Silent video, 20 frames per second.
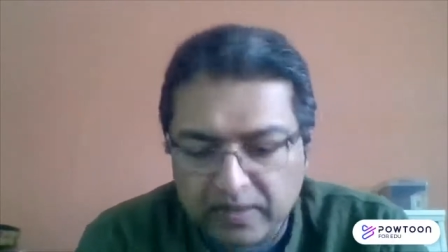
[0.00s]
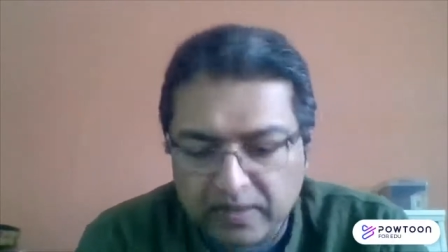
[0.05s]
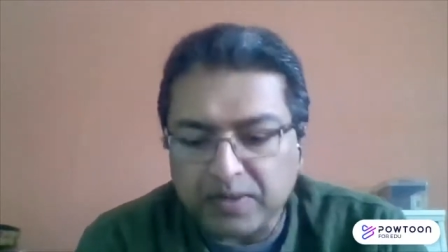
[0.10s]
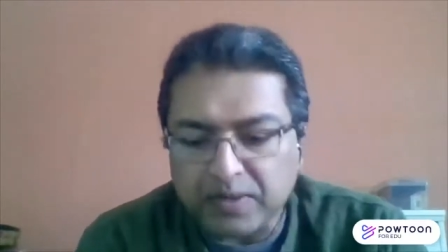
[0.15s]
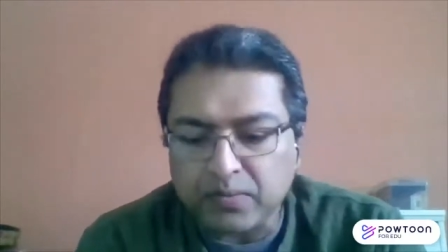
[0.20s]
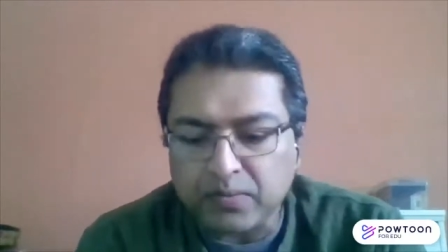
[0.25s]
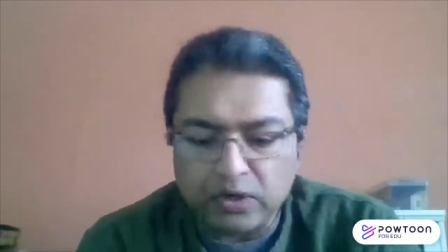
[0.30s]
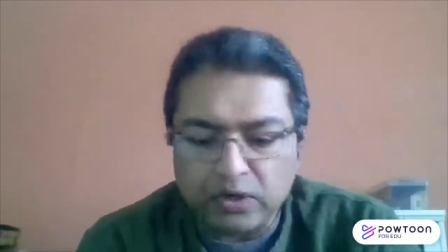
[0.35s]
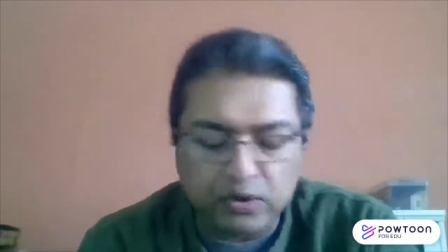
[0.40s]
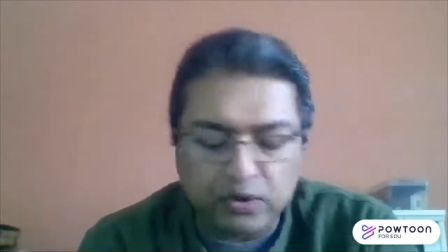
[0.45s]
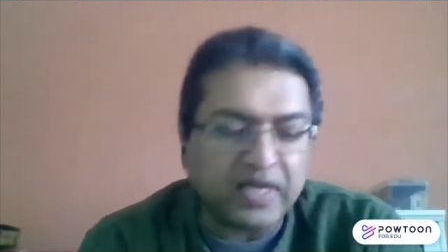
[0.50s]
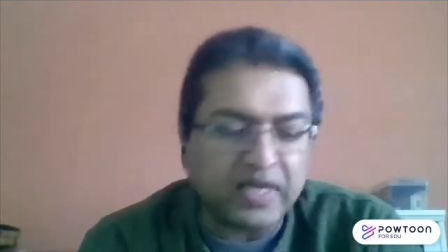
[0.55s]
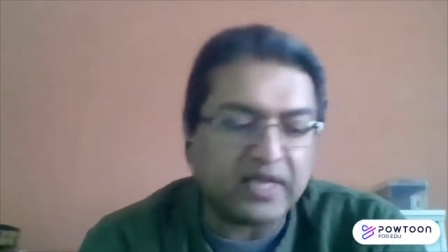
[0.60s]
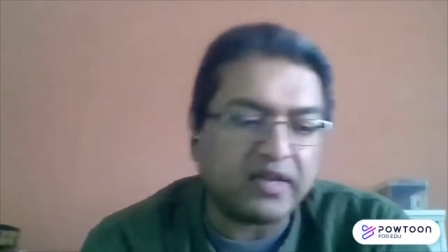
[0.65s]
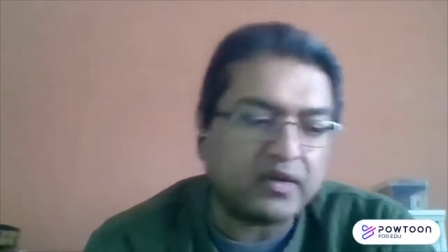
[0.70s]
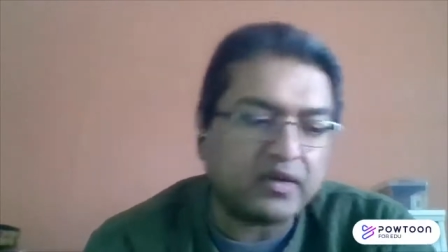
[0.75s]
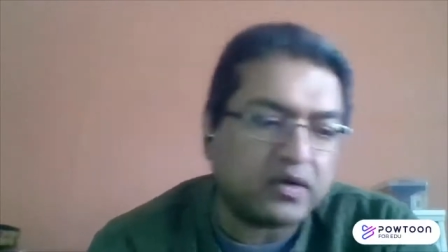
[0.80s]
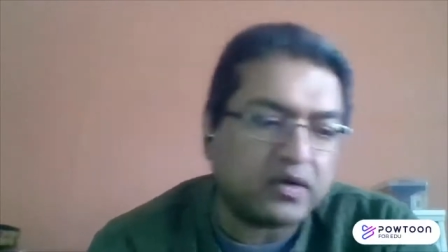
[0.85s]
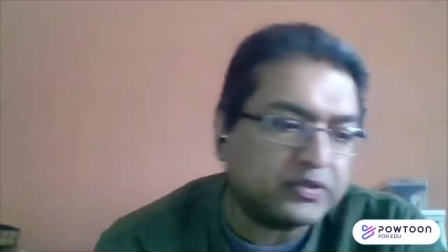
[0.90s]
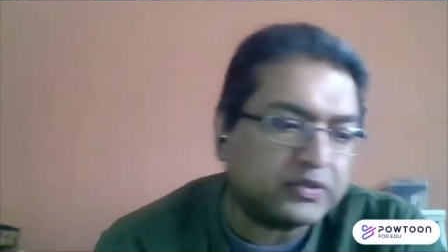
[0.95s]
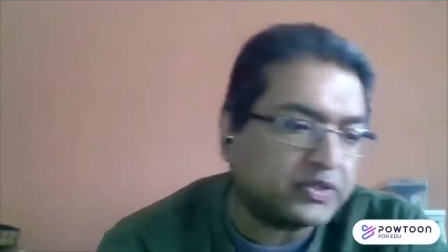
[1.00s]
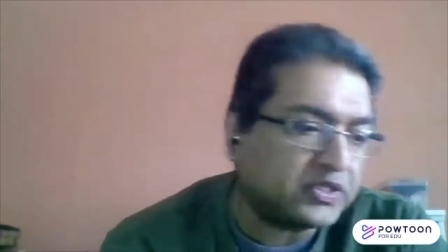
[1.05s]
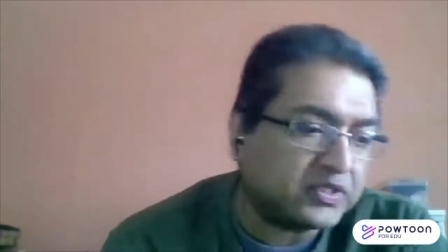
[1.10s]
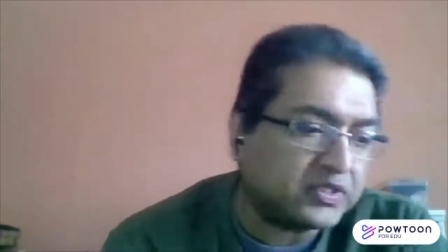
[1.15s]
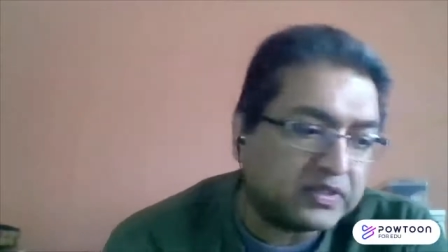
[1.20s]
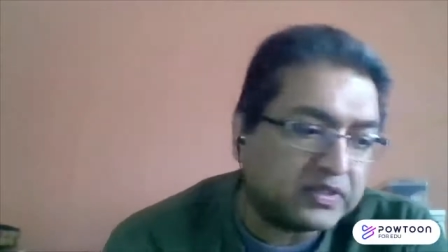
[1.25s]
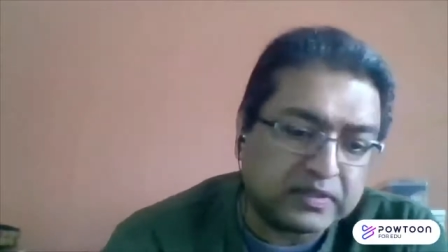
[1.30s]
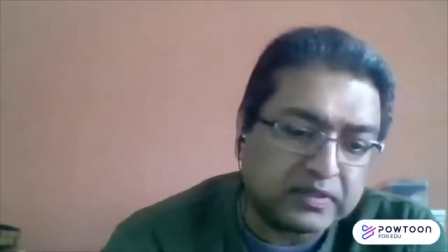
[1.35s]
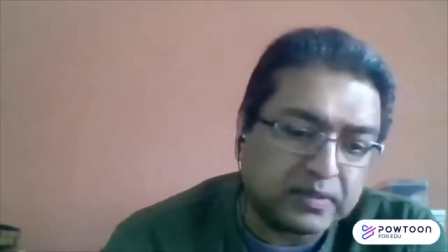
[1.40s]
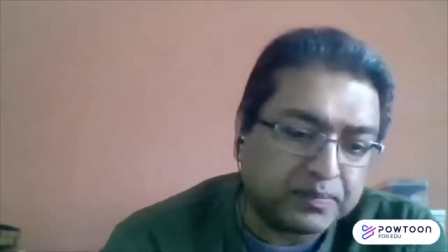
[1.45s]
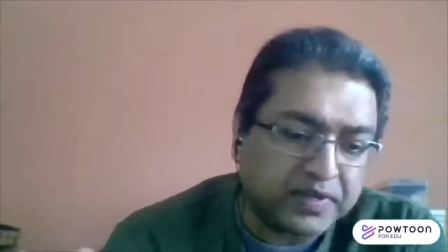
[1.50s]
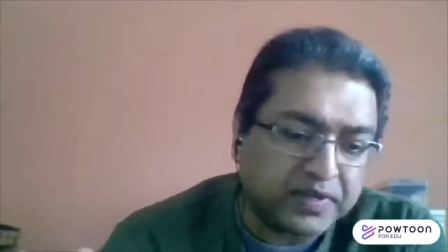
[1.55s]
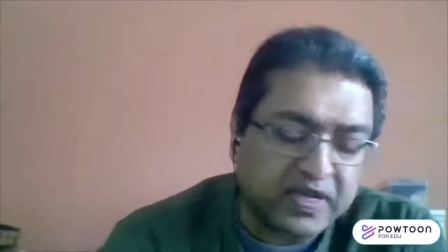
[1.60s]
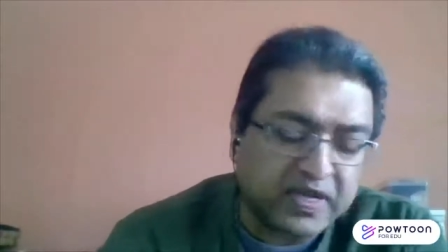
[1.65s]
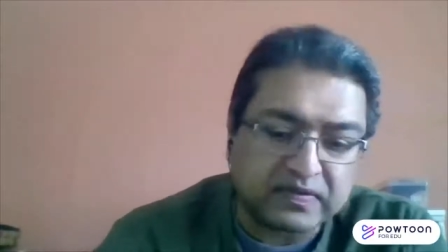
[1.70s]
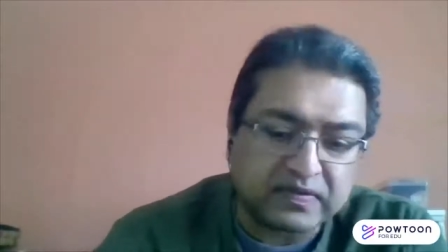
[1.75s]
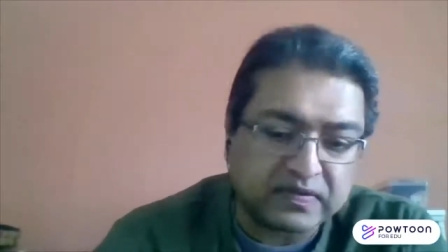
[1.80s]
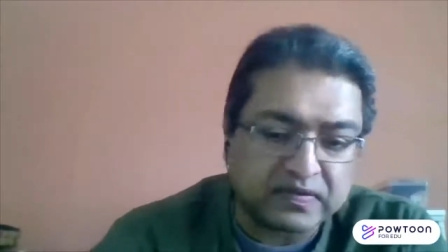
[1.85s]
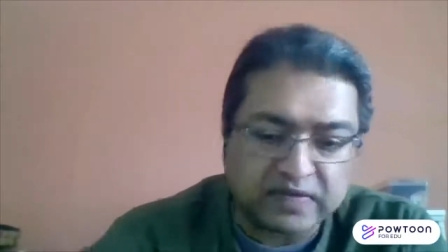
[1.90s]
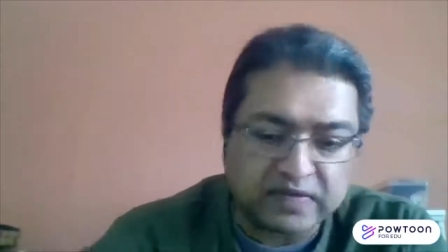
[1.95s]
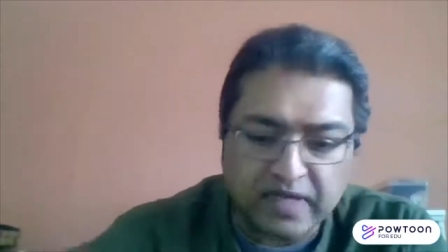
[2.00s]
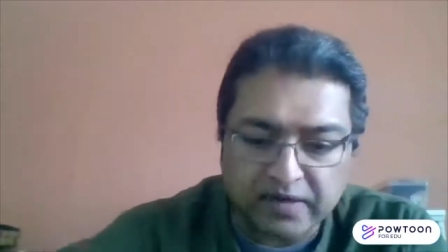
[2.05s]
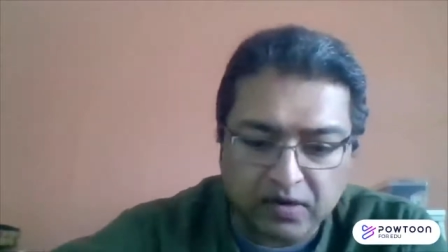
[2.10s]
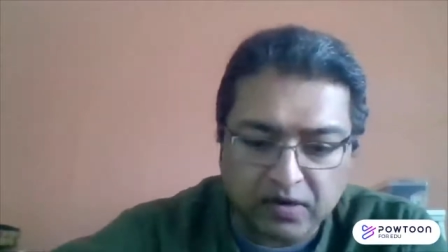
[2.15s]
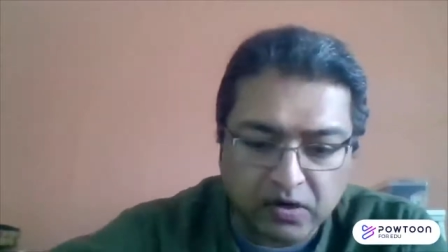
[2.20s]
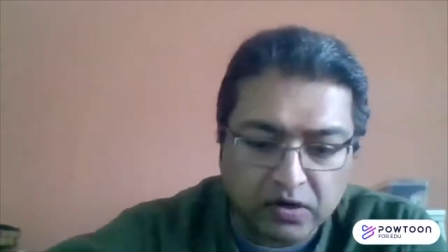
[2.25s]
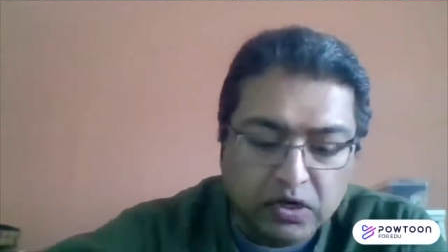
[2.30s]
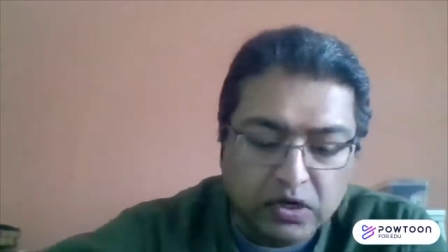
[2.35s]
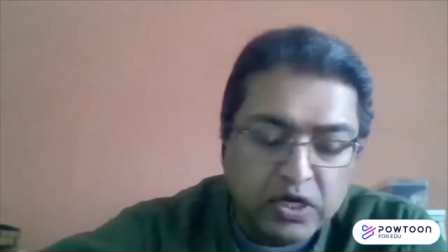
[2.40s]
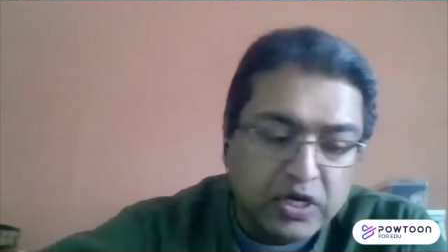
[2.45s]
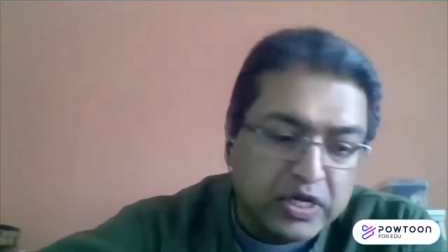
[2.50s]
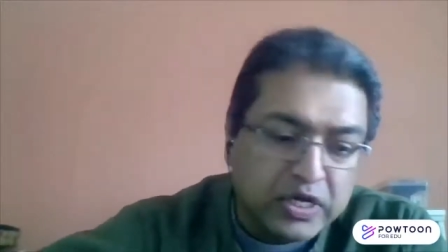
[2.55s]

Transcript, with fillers: I mean, we're looking at cultures in some cases that are